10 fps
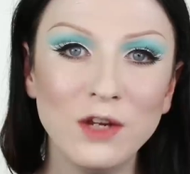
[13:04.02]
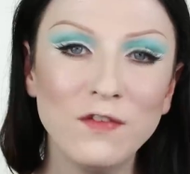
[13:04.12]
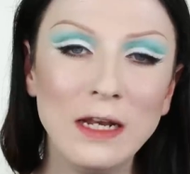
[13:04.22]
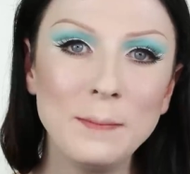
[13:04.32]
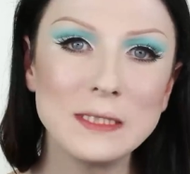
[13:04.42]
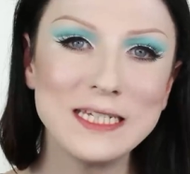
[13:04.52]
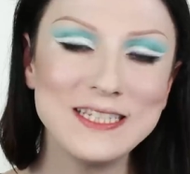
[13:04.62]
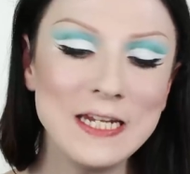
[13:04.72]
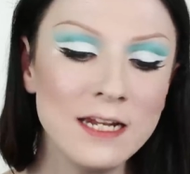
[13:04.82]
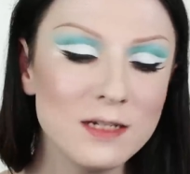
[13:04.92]
Now for lips,
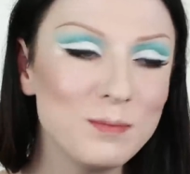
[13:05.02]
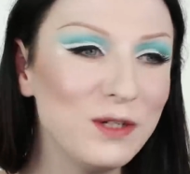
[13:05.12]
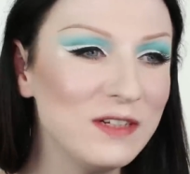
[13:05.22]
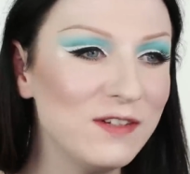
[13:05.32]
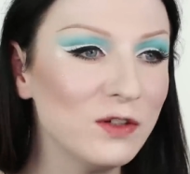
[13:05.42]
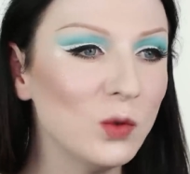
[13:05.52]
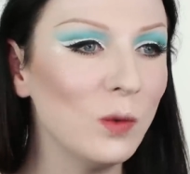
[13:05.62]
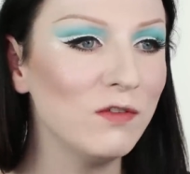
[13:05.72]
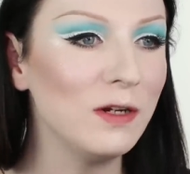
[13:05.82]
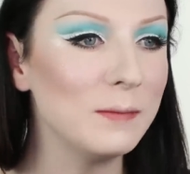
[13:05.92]
it's a little bit of a difficult
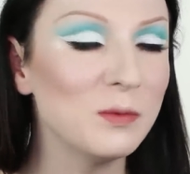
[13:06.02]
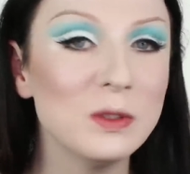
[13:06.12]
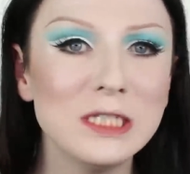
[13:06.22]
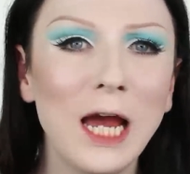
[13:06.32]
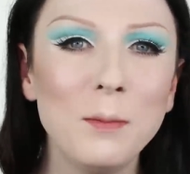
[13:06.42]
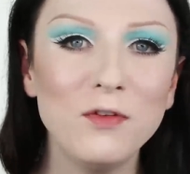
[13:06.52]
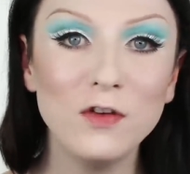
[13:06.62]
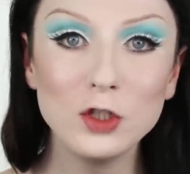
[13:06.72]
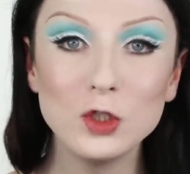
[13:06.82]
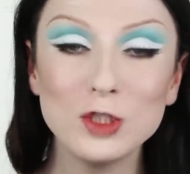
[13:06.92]
one for lips because I'd
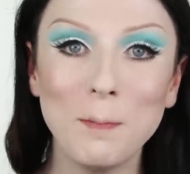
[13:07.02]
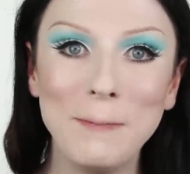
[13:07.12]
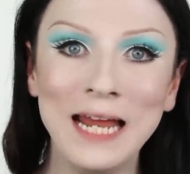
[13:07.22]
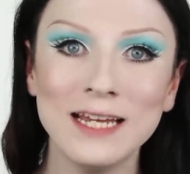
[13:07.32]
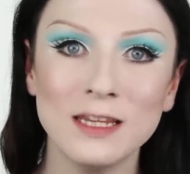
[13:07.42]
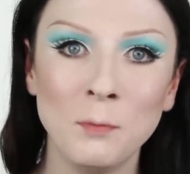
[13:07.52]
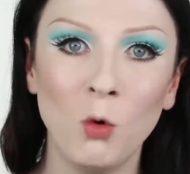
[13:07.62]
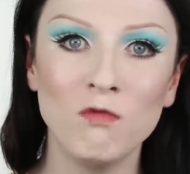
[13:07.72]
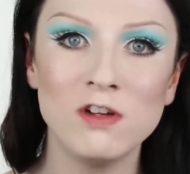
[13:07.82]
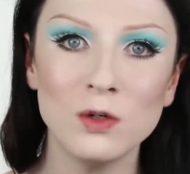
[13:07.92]
prefer to just blank them
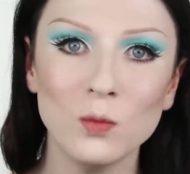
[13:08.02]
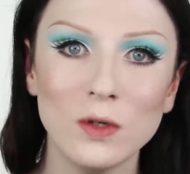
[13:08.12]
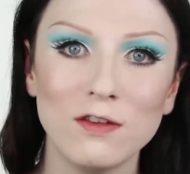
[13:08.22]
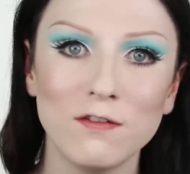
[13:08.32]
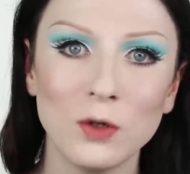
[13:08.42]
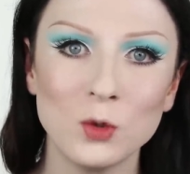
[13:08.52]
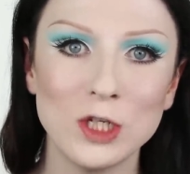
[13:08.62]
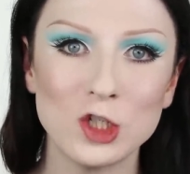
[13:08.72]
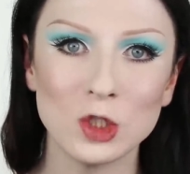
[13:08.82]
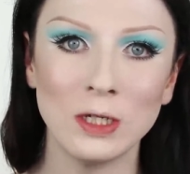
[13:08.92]
over with
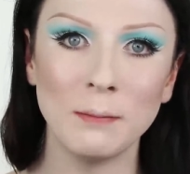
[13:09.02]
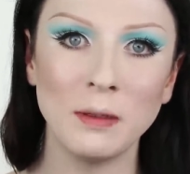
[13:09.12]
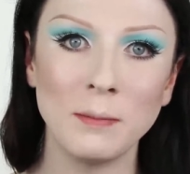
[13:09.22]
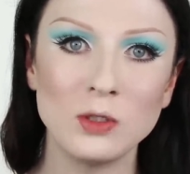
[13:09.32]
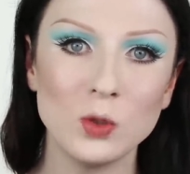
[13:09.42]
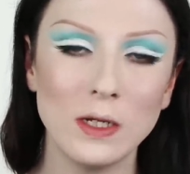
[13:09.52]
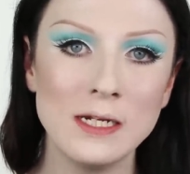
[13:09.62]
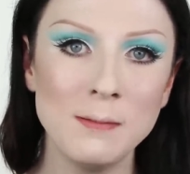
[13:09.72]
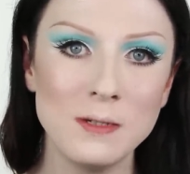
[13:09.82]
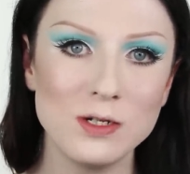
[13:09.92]
foundation and maybe do a
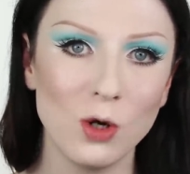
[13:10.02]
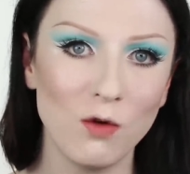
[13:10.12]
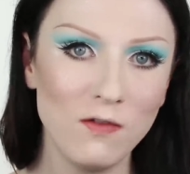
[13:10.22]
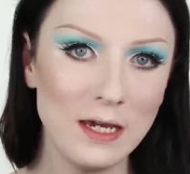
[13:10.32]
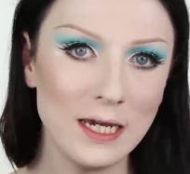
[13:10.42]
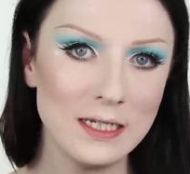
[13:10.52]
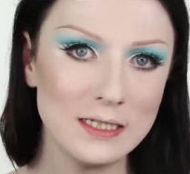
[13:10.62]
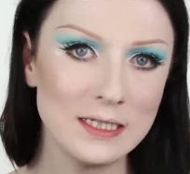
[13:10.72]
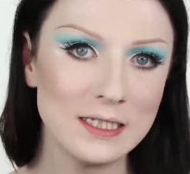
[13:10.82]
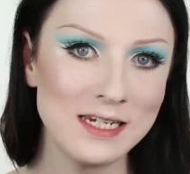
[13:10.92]
little bit of a
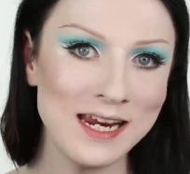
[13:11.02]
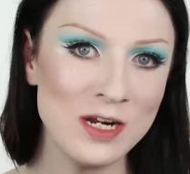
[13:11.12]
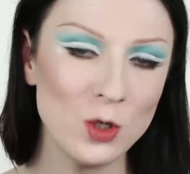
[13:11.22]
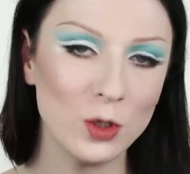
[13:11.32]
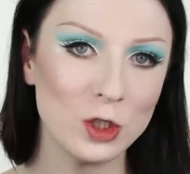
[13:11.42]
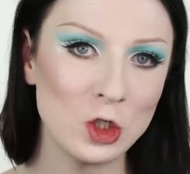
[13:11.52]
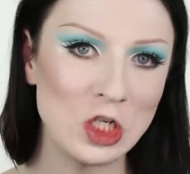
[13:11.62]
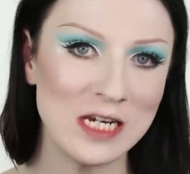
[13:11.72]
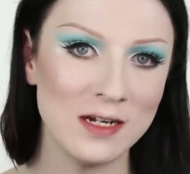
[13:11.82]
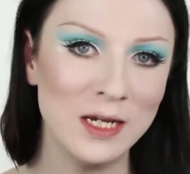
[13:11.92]
stain or a
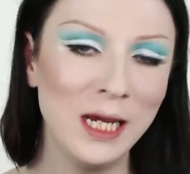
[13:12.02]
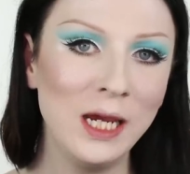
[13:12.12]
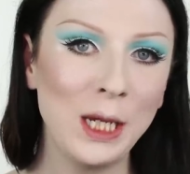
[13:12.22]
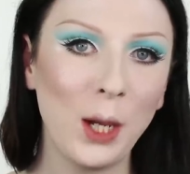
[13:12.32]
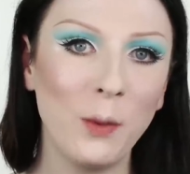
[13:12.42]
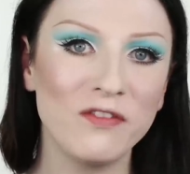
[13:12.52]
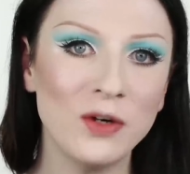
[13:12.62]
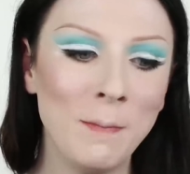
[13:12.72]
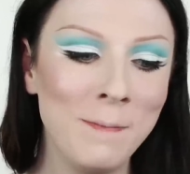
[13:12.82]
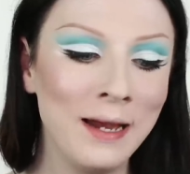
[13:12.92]
sheen.
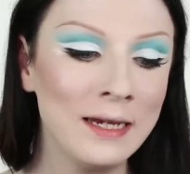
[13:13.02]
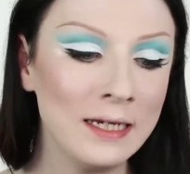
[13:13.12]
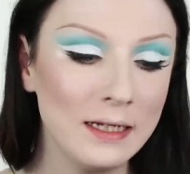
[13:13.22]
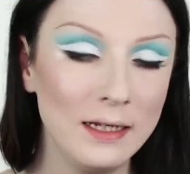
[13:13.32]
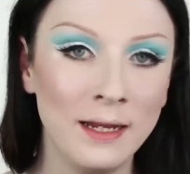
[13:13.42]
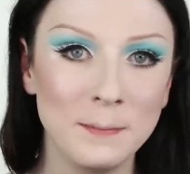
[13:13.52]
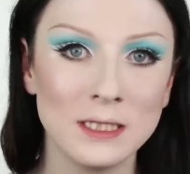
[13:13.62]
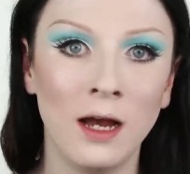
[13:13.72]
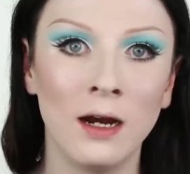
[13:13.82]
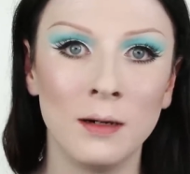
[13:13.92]
However, my
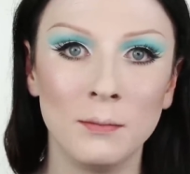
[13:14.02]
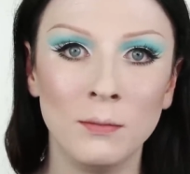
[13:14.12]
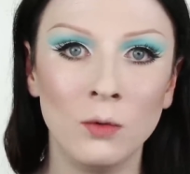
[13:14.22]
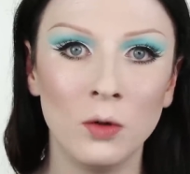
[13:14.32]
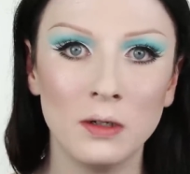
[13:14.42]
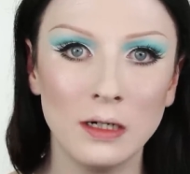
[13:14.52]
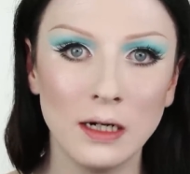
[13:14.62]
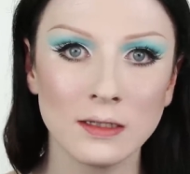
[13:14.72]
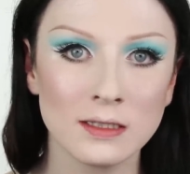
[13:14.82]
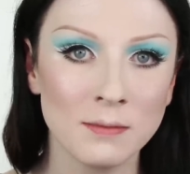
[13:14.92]
lips are more
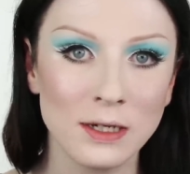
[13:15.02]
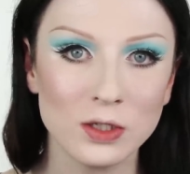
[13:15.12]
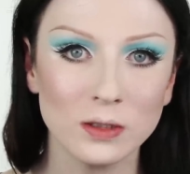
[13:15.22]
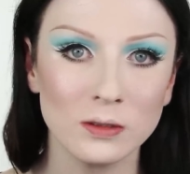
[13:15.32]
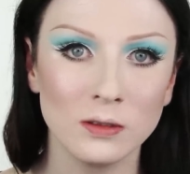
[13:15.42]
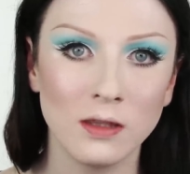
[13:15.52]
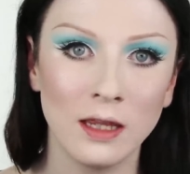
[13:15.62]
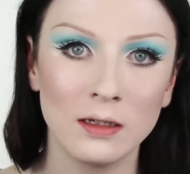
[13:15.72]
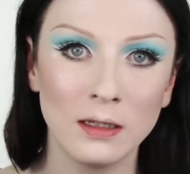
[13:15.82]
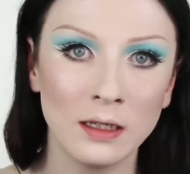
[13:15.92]
unsymmetrical
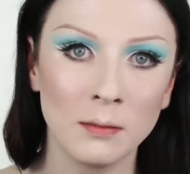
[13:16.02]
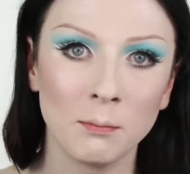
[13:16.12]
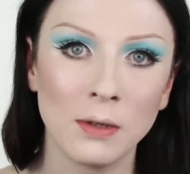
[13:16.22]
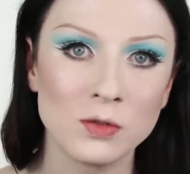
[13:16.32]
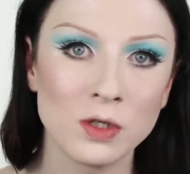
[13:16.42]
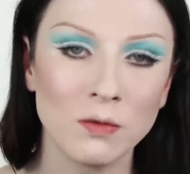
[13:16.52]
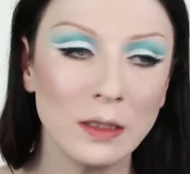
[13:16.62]
than a mountain